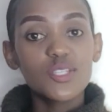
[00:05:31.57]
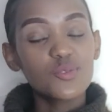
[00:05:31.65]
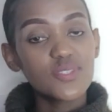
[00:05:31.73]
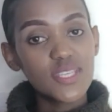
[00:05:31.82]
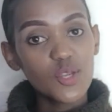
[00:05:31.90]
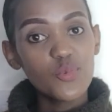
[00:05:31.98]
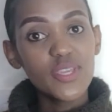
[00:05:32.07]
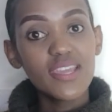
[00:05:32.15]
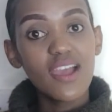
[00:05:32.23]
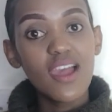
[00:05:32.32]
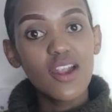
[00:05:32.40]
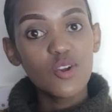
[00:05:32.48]
to say we
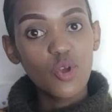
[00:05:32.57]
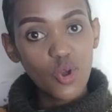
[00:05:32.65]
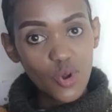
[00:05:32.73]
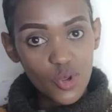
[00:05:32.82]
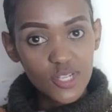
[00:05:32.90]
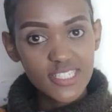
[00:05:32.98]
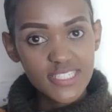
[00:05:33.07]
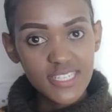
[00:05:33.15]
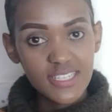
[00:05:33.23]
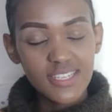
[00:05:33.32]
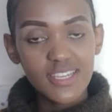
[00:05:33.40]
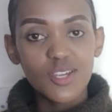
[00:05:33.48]
are called,
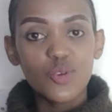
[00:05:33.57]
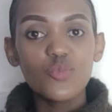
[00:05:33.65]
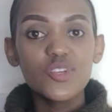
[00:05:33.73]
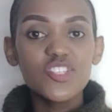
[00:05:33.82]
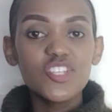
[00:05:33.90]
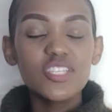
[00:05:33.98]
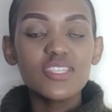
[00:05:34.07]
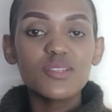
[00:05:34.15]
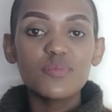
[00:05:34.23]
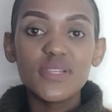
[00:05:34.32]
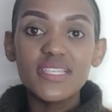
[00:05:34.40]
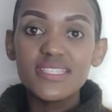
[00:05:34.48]
we just
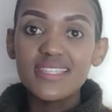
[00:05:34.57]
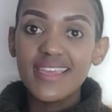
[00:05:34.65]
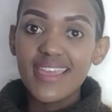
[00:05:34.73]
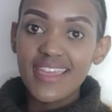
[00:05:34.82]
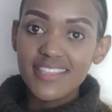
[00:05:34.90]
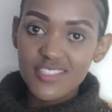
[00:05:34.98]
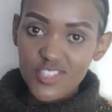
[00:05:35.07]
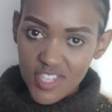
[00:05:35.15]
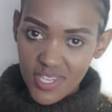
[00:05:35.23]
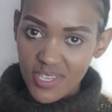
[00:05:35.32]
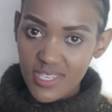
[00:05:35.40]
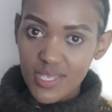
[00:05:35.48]
replace the
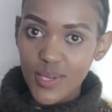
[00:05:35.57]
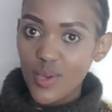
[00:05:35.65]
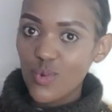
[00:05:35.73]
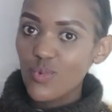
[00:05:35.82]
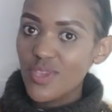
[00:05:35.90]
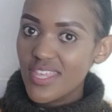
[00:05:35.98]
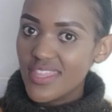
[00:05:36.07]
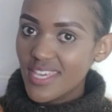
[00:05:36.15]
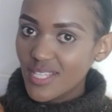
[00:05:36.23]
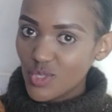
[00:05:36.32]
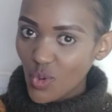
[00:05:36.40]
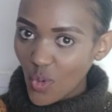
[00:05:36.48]
NJ with
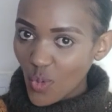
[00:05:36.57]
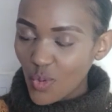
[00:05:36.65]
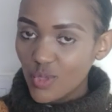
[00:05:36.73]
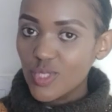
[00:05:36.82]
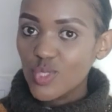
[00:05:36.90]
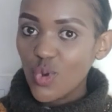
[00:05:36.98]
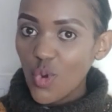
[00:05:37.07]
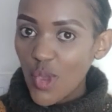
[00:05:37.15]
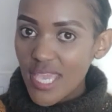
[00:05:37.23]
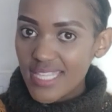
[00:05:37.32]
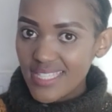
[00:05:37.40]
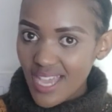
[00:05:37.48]
the to.
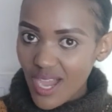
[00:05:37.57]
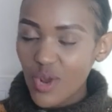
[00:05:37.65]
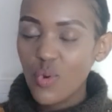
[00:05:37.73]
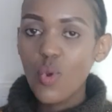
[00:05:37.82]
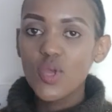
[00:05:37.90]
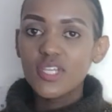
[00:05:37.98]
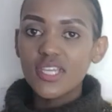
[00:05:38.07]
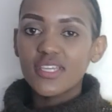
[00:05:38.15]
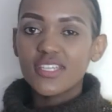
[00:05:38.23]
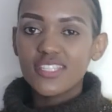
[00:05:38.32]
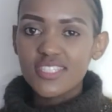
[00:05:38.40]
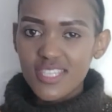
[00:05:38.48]
Toetagwo,
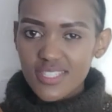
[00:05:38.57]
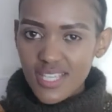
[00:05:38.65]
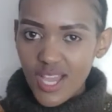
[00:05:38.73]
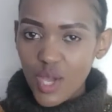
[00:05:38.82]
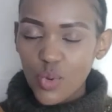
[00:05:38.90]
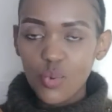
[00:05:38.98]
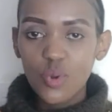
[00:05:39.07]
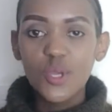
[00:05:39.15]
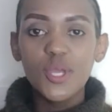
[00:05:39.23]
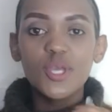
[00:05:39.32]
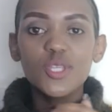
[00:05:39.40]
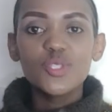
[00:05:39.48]
jetagwo,
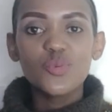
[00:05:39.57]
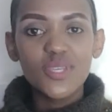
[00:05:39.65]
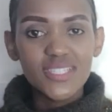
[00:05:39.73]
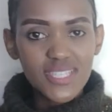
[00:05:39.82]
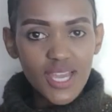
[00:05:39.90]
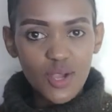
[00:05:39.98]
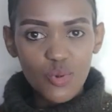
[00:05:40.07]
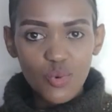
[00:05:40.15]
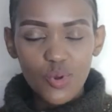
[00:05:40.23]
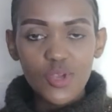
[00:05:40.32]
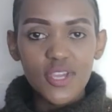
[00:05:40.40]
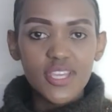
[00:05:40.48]

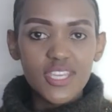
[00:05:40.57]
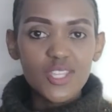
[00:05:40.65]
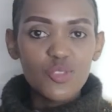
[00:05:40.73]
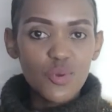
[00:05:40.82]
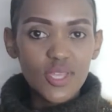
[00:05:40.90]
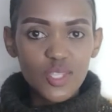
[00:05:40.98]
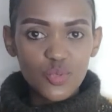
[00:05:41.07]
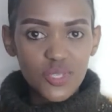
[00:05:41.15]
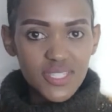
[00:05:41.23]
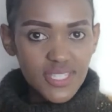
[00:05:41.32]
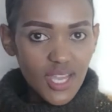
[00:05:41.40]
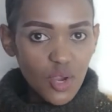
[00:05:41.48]
tuetagwo. Ithui
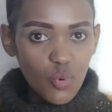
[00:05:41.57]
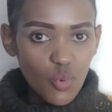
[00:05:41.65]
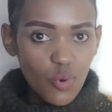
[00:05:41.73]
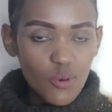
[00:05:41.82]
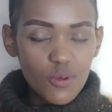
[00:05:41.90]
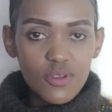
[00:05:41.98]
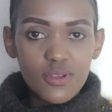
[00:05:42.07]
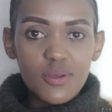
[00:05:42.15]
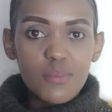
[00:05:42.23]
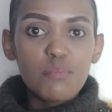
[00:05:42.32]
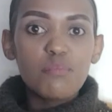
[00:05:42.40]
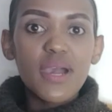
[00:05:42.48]
tuetagwo
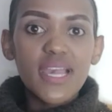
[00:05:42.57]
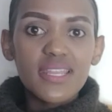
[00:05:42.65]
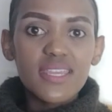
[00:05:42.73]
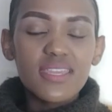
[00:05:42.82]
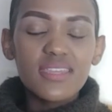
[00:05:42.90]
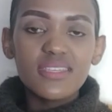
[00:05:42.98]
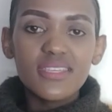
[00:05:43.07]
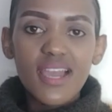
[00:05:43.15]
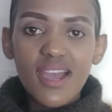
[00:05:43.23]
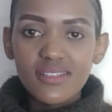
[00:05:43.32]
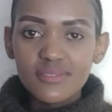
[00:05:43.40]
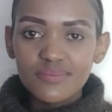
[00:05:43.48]
bare
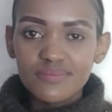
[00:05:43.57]
ya